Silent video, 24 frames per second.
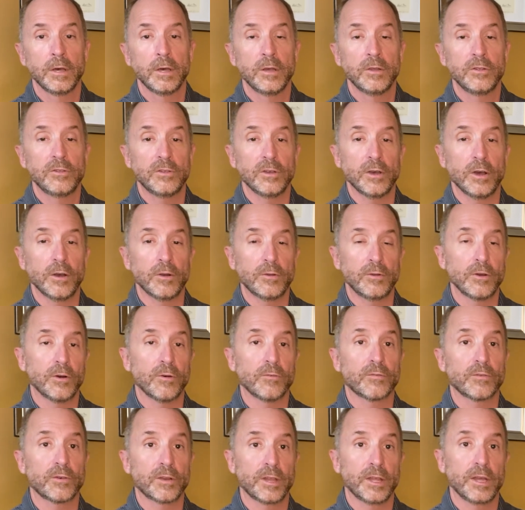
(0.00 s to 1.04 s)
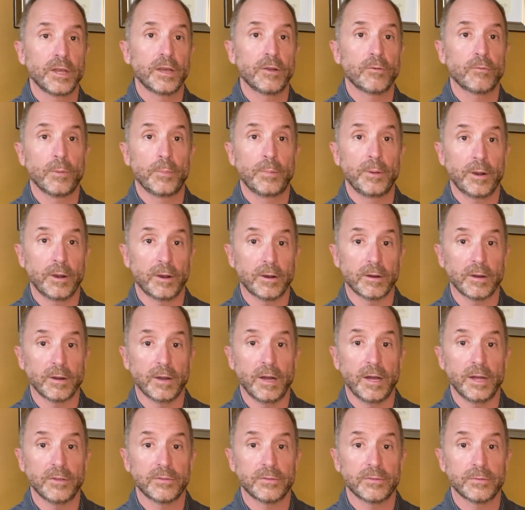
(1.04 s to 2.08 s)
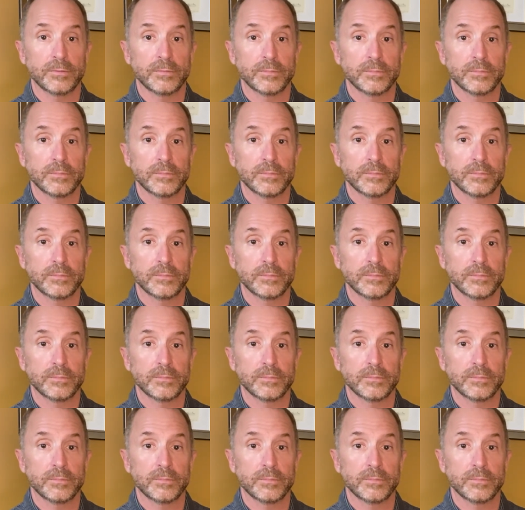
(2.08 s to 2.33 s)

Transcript: So don't forget repair costs.